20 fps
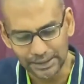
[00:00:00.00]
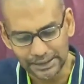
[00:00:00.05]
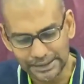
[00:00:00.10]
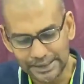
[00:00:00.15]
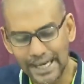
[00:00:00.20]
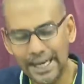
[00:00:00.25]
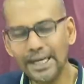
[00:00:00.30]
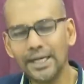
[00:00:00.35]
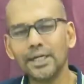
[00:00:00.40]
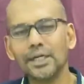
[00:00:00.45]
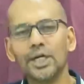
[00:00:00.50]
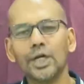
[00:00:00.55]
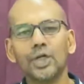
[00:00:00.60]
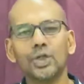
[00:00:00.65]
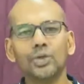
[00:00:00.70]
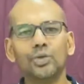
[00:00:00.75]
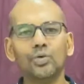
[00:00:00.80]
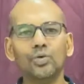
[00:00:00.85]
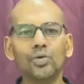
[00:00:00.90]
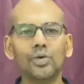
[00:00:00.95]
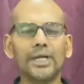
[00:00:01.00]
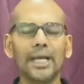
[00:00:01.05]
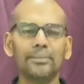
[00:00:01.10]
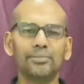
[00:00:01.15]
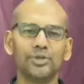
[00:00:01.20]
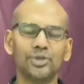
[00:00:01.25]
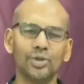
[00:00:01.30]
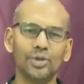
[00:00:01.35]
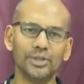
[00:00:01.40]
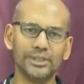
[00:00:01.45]
take 2
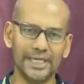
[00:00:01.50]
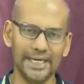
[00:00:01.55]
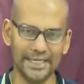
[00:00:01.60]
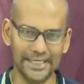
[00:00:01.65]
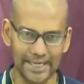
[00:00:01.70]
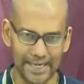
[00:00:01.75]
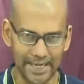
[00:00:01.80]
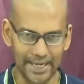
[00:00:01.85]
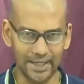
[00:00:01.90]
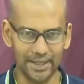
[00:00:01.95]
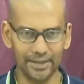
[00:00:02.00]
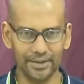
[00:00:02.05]
capsules a day